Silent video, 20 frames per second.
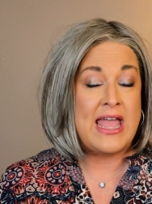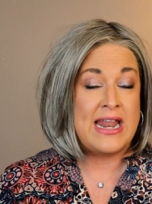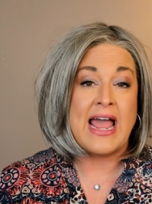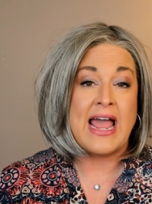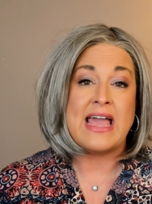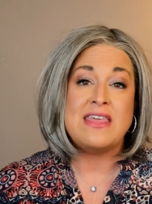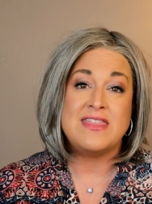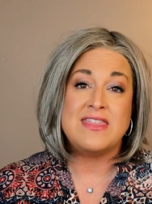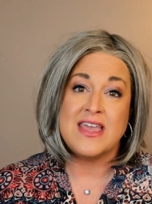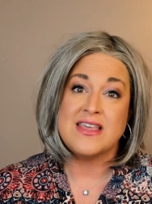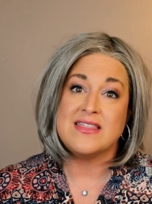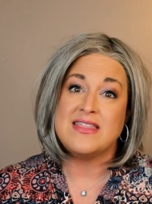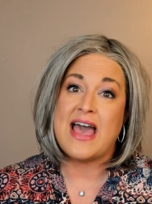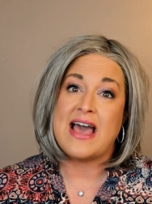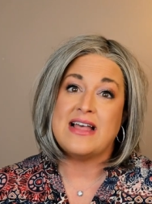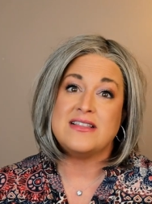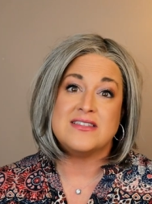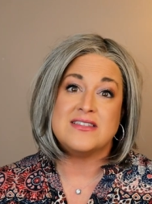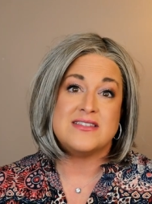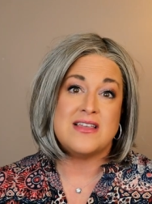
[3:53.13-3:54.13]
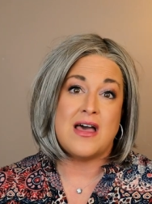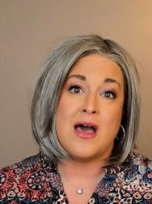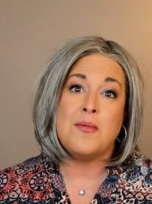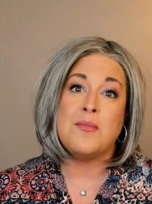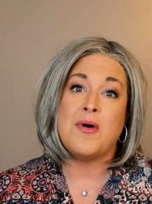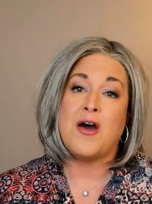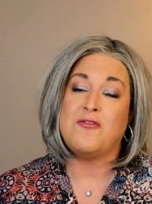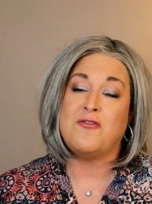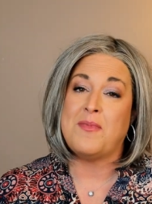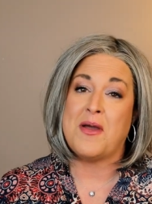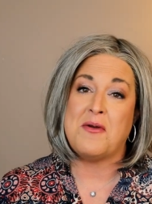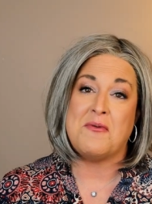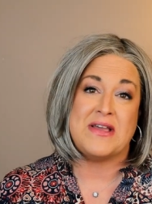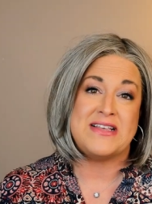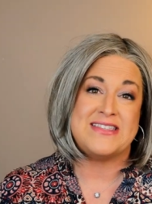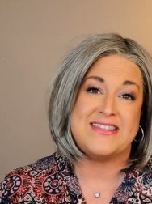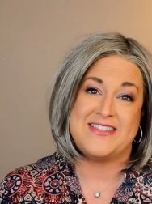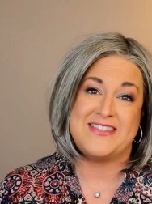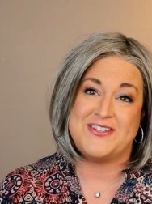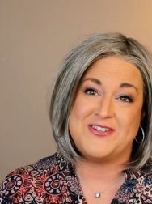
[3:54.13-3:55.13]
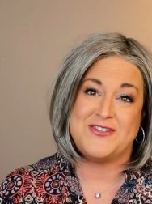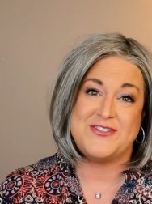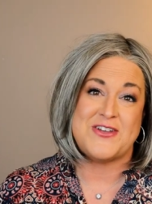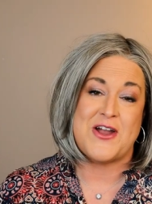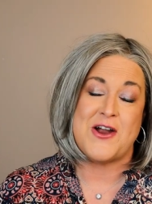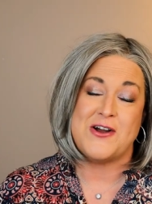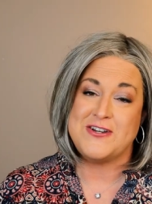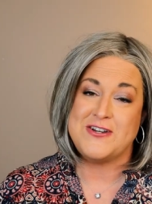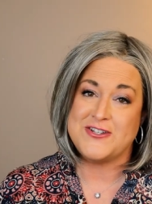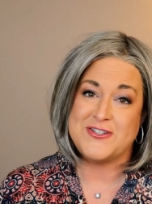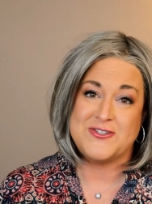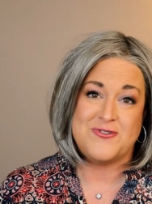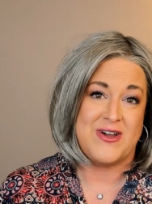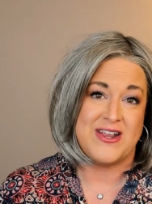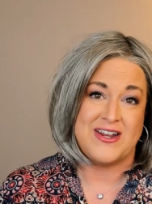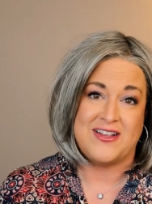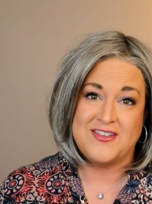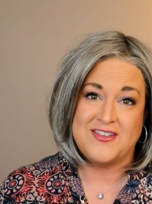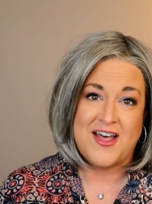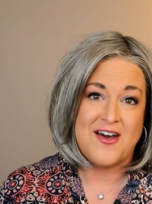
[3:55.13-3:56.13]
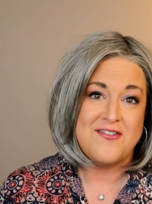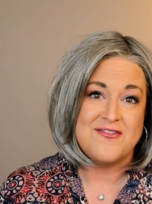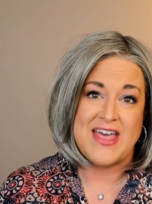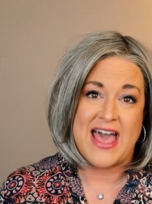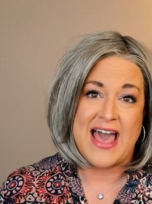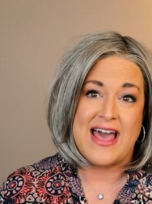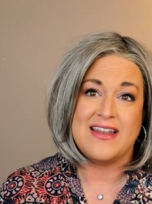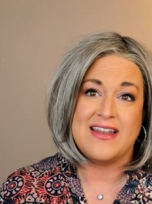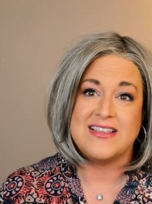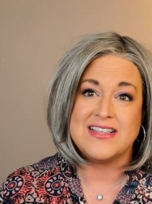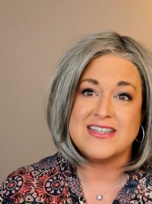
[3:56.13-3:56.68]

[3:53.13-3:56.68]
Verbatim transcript: and I think that some of my wig sisters are just going to love that.